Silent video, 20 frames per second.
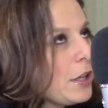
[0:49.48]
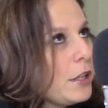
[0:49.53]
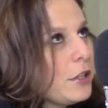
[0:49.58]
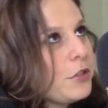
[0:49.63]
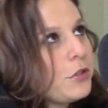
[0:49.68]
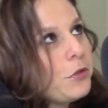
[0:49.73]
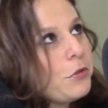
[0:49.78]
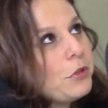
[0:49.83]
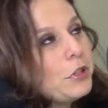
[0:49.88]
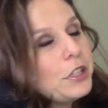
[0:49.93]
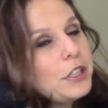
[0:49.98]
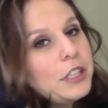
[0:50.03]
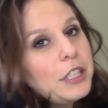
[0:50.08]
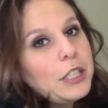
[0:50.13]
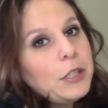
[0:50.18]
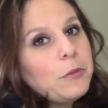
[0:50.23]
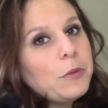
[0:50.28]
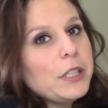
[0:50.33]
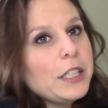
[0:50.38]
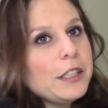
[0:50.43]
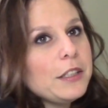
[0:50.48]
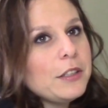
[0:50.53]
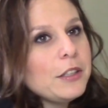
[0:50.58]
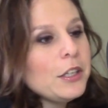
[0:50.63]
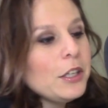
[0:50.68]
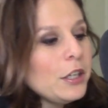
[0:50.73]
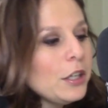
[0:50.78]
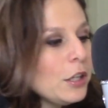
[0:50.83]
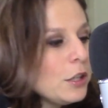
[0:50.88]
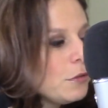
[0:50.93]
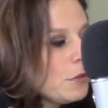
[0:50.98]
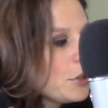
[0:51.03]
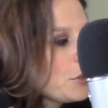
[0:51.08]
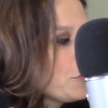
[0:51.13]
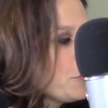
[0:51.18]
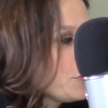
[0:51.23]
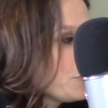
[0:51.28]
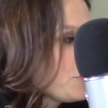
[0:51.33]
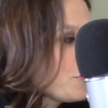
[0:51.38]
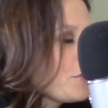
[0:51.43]
Historically, when
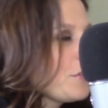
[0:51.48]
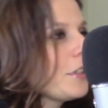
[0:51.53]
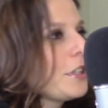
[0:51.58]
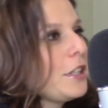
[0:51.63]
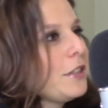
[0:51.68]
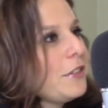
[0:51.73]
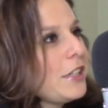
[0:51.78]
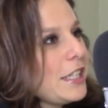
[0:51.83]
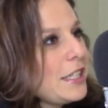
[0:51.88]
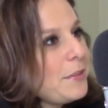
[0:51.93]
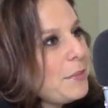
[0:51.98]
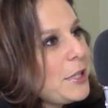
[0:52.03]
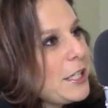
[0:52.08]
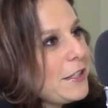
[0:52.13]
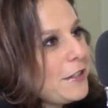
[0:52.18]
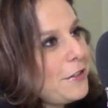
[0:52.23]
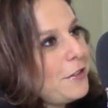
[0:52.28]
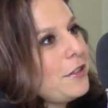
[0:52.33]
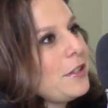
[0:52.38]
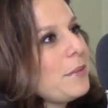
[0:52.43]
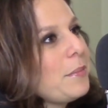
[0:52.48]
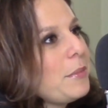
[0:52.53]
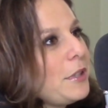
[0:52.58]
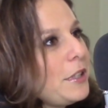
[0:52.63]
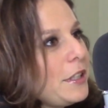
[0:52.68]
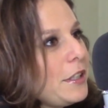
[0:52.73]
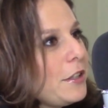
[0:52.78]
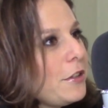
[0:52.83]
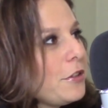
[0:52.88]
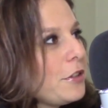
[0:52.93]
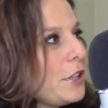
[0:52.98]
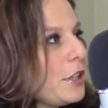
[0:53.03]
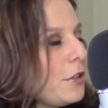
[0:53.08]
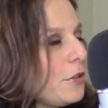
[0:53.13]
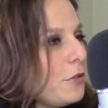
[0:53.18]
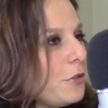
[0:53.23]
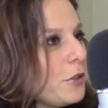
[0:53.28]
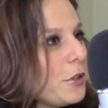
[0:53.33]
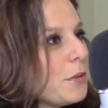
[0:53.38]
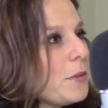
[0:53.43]
recruiters look at resumes, they're typically looking
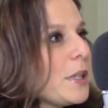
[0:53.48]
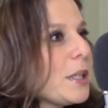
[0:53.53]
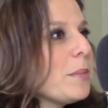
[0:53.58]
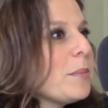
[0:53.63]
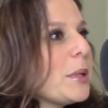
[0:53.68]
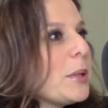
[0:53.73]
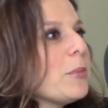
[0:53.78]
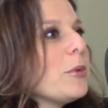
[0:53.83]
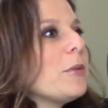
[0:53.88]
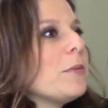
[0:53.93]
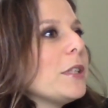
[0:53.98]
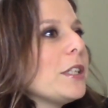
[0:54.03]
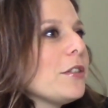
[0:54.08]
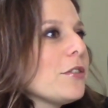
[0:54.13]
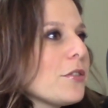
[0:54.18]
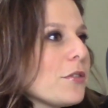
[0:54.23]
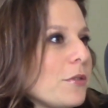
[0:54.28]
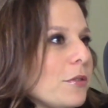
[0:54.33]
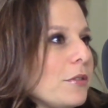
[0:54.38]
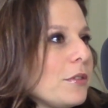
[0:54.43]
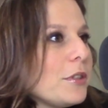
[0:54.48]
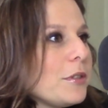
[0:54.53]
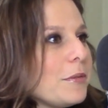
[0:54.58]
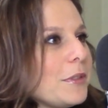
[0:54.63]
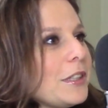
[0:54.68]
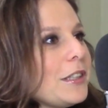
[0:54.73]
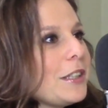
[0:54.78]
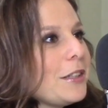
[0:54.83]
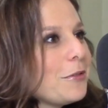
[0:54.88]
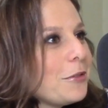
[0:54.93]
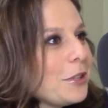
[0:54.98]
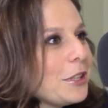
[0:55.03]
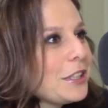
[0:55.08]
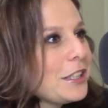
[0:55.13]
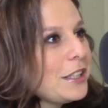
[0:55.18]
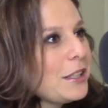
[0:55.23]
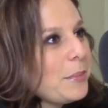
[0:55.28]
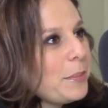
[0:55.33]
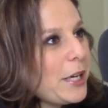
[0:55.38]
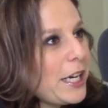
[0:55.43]
for where people went to school or where they worked
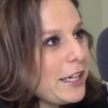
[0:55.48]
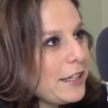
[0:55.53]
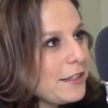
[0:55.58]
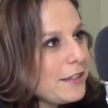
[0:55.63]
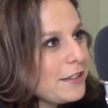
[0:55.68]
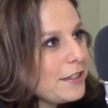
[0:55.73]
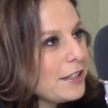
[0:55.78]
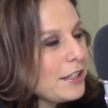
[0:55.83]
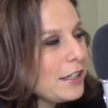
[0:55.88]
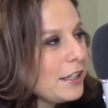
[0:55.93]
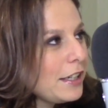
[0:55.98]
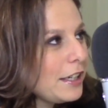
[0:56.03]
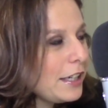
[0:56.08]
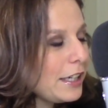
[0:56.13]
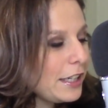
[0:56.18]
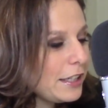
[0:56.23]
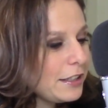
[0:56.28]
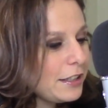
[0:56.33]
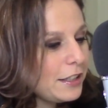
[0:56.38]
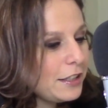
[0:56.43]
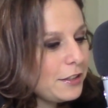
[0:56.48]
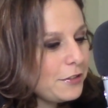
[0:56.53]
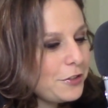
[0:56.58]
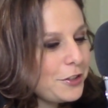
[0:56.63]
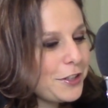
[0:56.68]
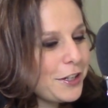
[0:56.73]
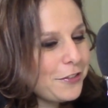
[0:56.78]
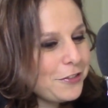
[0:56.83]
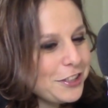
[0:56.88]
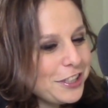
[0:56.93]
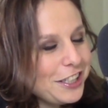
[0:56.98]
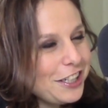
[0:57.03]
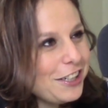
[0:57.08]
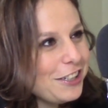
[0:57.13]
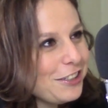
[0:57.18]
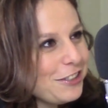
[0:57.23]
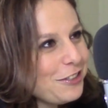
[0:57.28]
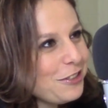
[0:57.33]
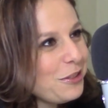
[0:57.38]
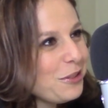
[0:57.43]
in the past. And then if you haven't
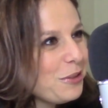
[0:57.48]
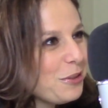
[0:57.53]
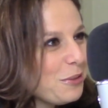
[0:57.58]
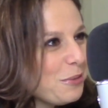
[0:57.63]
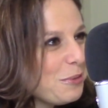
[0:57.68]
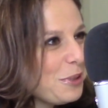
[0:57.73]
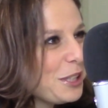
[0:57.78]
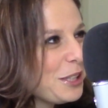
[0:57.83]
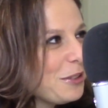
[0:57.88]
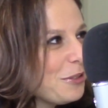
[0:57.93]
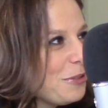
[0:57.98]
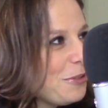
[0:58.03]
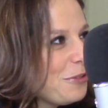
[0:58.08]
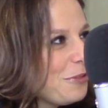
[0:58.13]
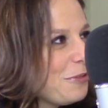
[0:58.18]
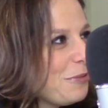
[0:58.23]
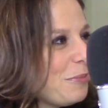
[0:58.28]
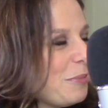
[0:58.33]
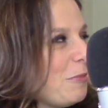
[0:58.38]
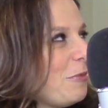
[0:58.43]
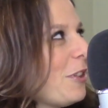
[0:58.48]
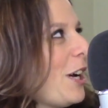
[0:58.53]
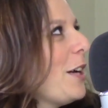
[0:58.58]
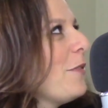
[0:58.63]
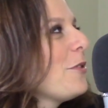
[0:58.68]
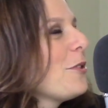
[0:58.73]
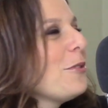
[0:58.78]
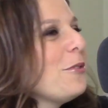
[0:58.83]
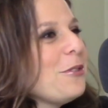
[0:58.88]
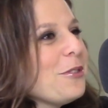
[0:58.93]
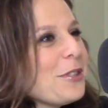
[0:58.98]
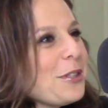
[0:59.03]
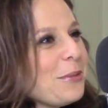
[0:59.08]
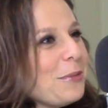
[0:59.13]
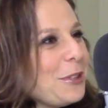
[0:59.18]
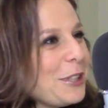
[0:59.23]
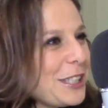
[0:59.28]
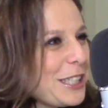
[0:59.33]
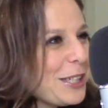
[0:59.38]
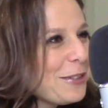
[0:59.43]
gone to one of 5 schools or
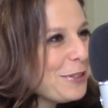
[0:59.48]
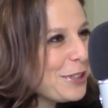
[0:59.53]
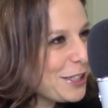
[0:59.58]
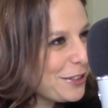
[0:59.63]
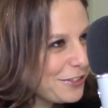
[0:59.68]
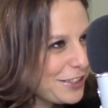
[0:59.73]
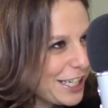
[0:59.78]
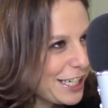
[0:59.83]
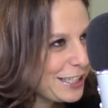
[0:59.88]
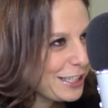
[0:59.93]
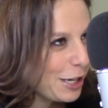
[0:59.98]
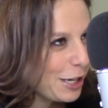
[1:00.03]
worked at one of 10